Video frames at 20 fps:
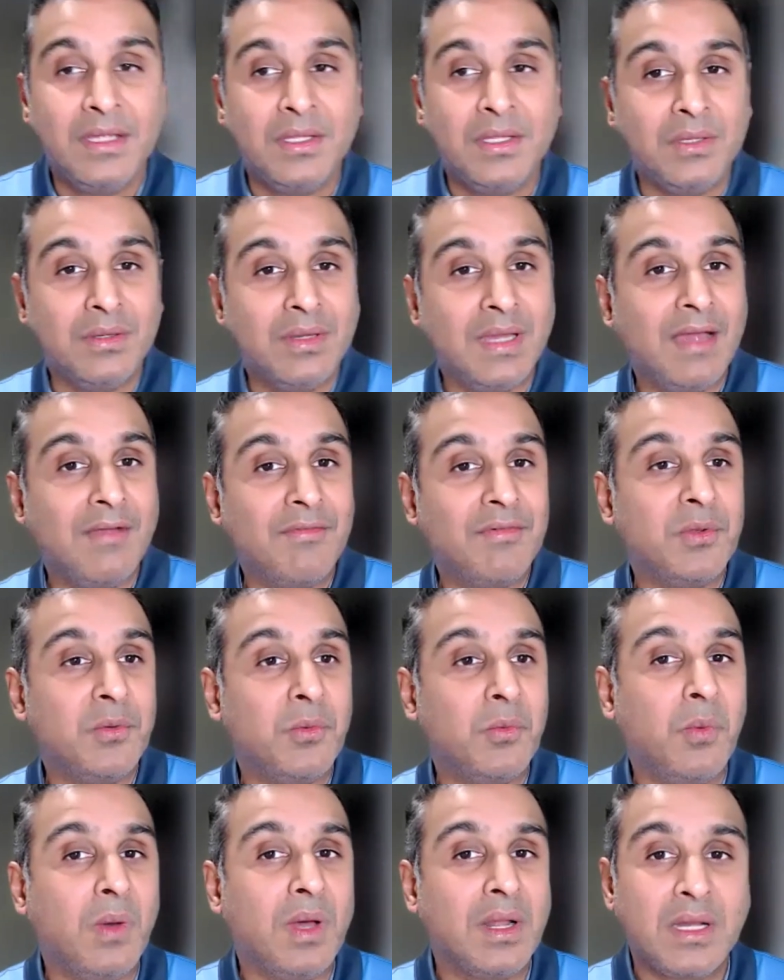you have to
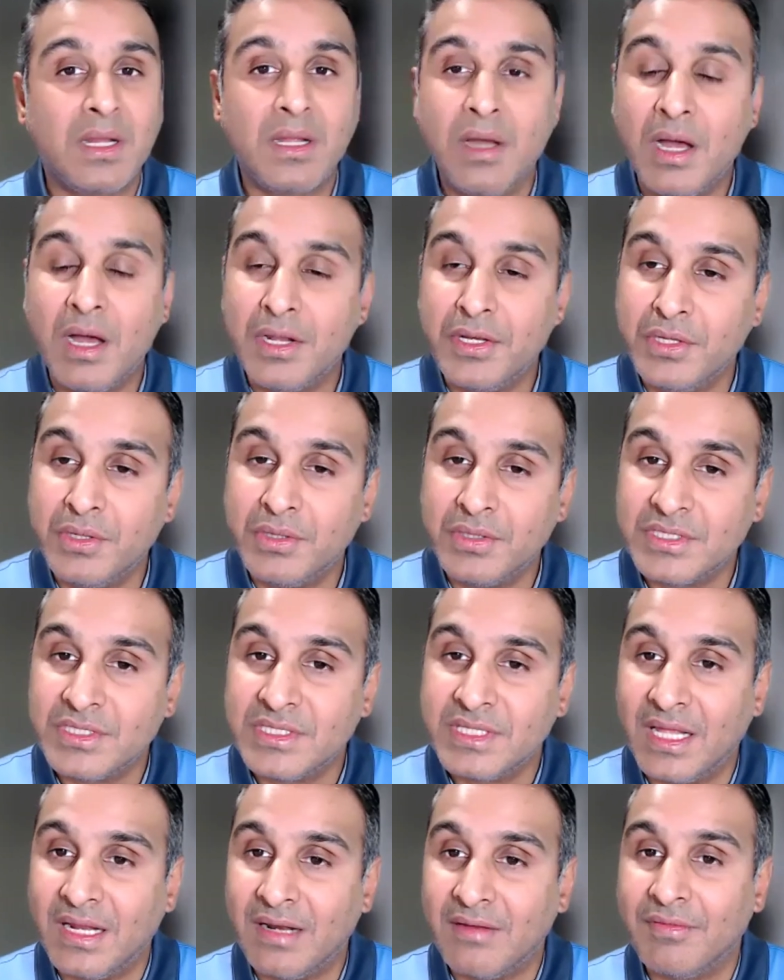work on
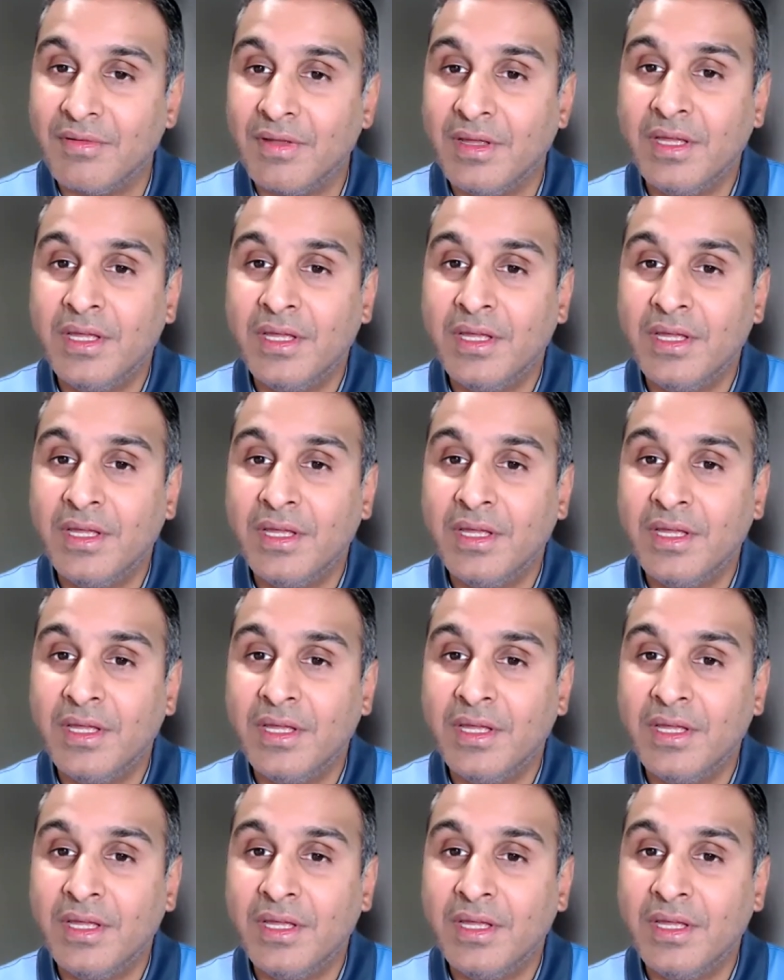yourself,